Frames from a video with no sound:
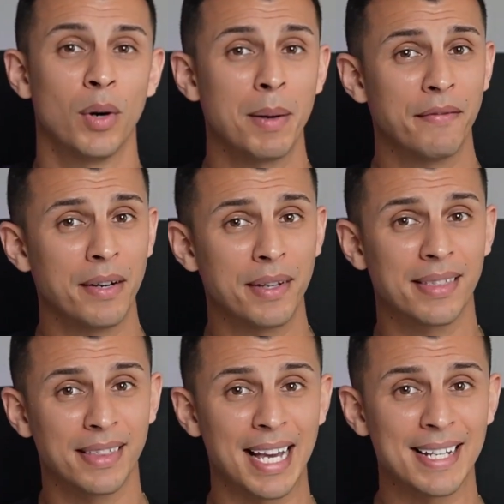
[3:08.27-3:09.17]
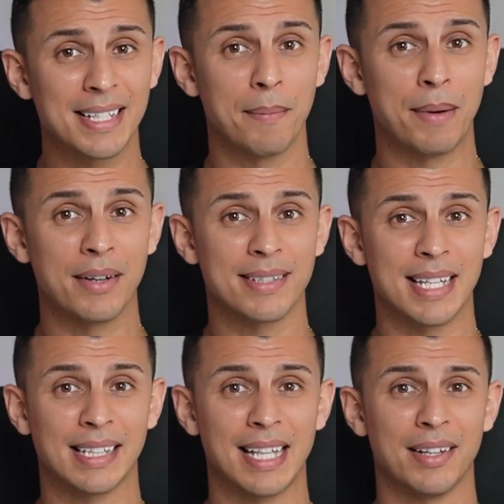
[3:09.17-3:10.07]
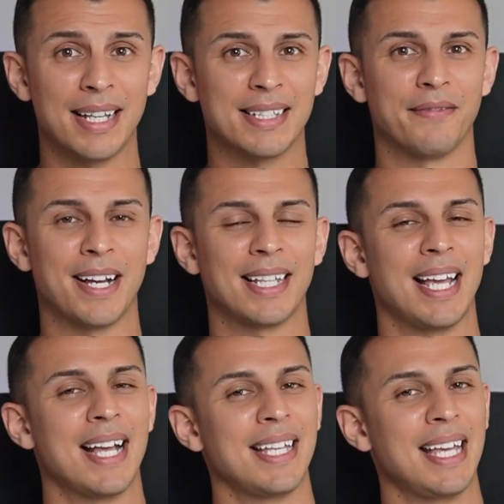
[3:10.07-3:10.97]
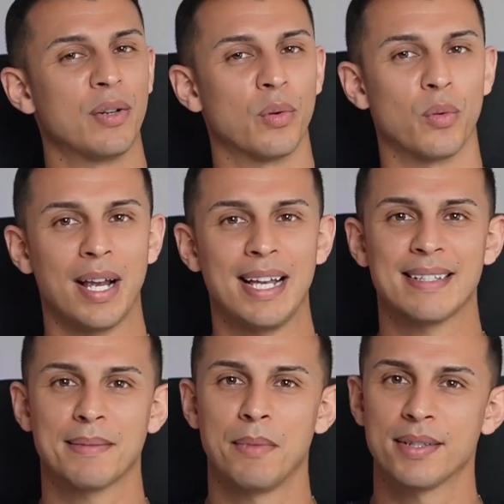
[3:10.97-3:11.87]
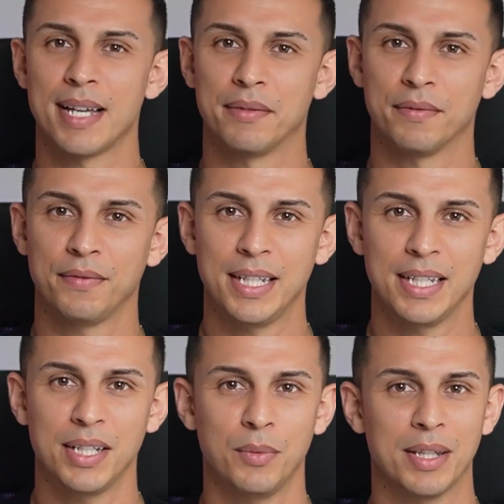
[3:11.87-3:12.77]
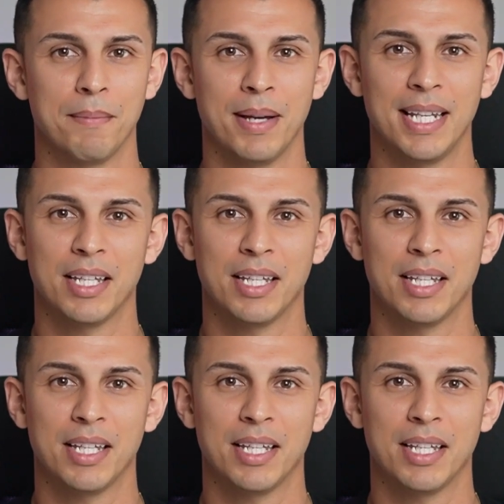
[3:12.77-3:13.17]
One of my favorite things about St. Cloud is the fact that it has a great small town feel with many